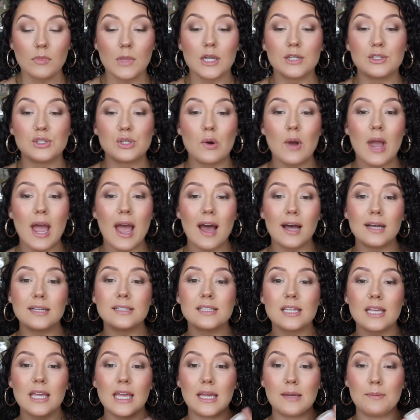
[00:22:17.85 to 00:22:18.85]
So it
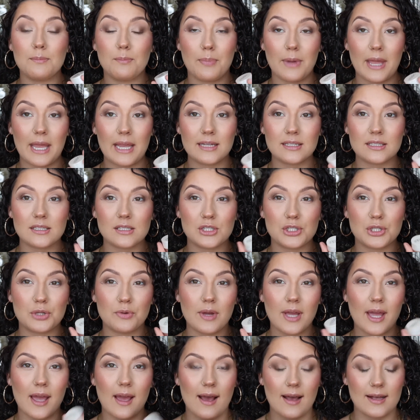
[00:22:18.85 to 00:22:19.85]
has a base to
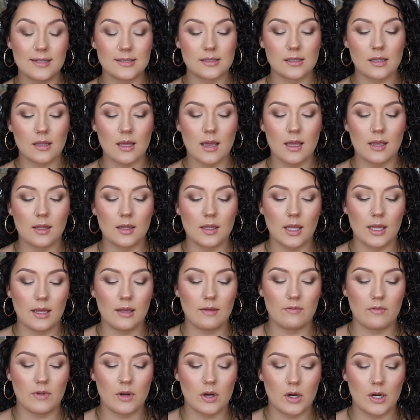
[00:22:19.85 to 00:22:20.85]
it. It has like a
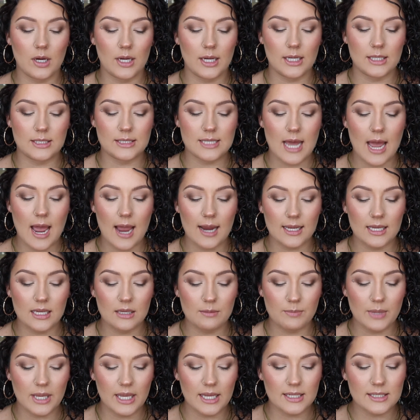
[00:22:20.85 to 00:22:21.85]
very tacky
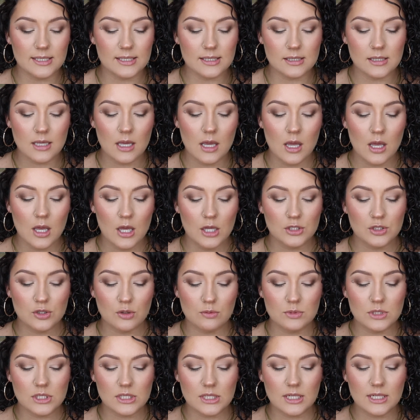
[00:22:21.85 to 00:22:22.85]
base. So
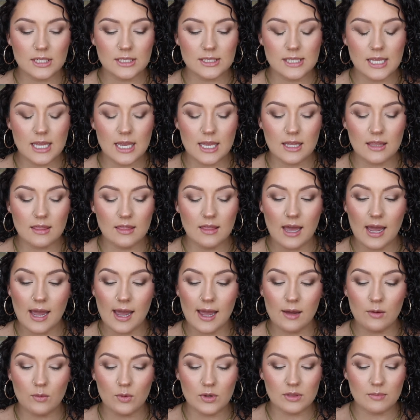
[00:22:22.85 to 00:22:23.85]
I'm just gonna take
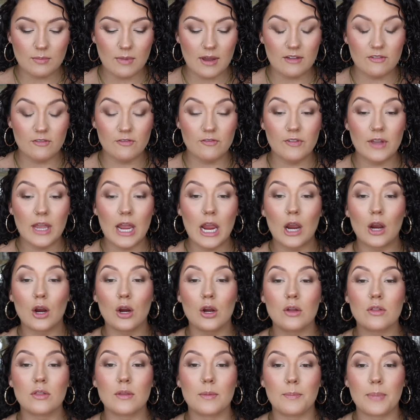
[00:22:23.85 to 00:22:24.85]
that with my
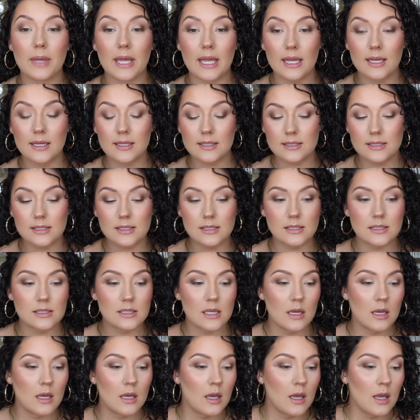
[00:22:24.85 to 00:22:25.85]
finger, the base.
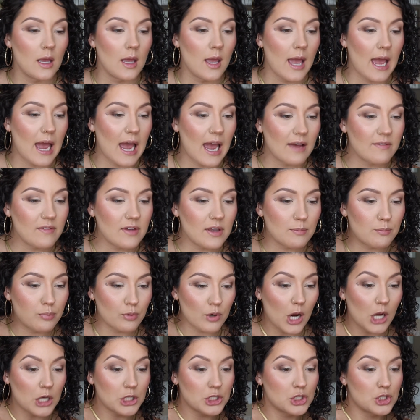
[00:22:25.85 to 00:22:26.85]
Have a
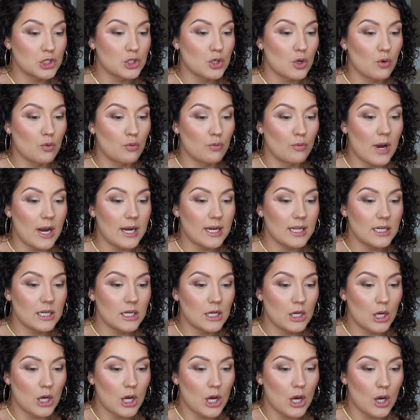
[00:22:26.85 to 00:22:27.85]
brush ready
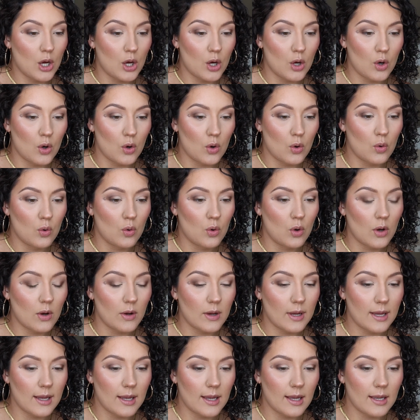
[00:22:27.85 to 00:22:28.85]
to go,
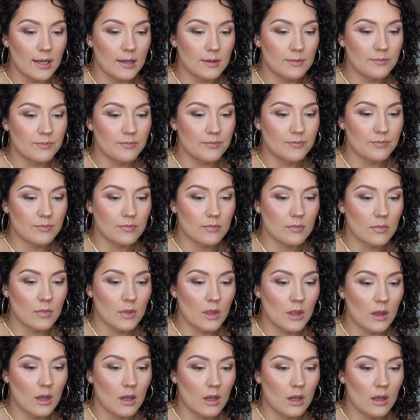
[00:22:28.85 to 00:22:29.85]
okay?
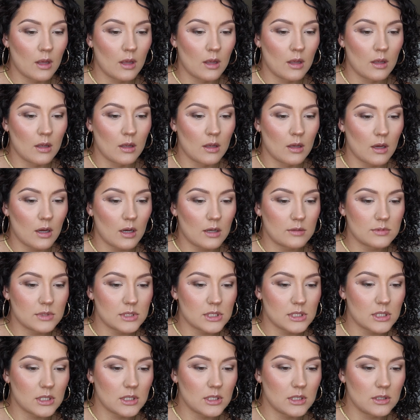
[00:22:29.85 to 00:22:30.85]
I'm
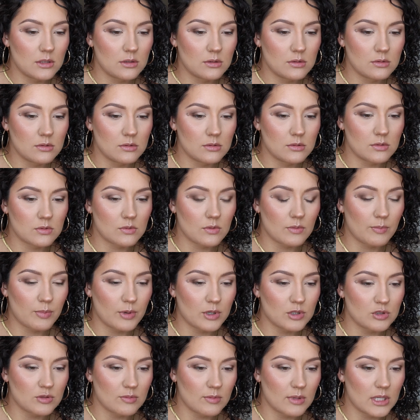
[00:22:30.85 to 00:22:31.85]
just gonna use, what
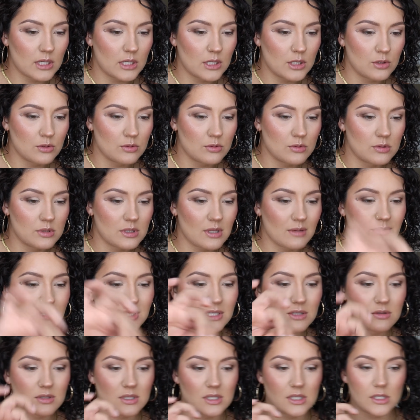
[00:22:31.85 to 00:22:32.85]
brush am I gonna use? I'm gonna
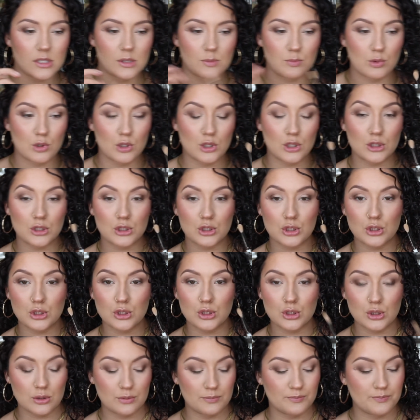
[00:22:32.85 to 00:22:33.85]
use this brush.